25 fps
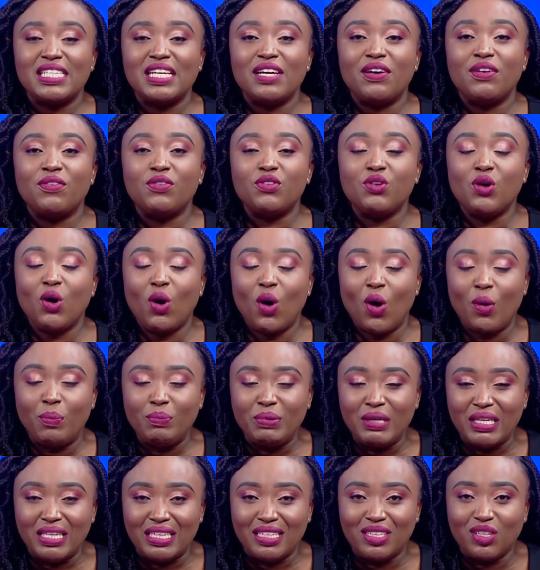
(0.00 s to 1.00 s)
your
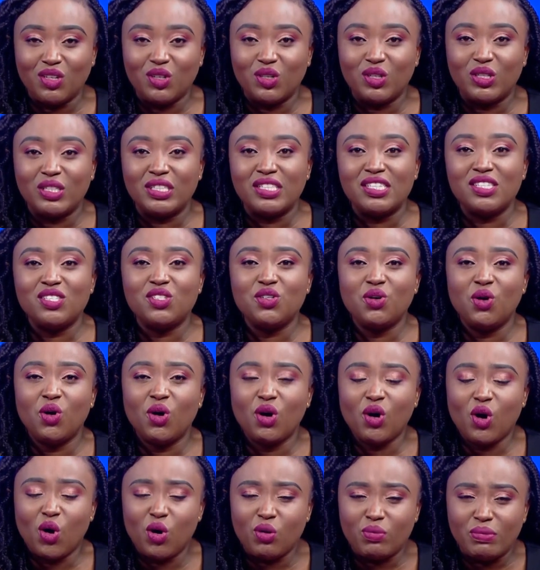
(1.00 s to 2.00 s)
opinions, your
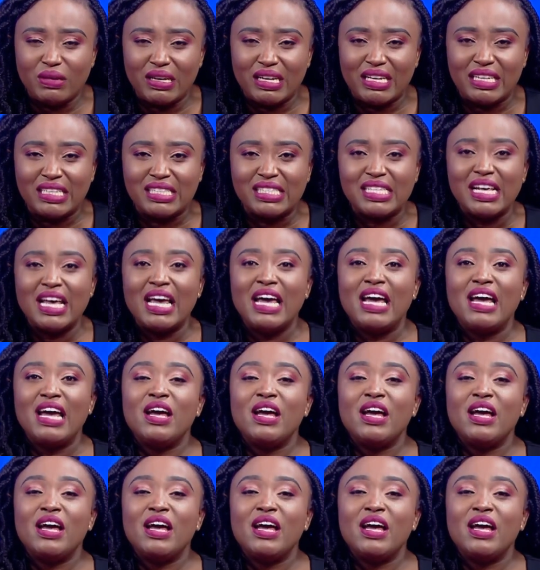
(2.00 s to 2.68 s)
comments,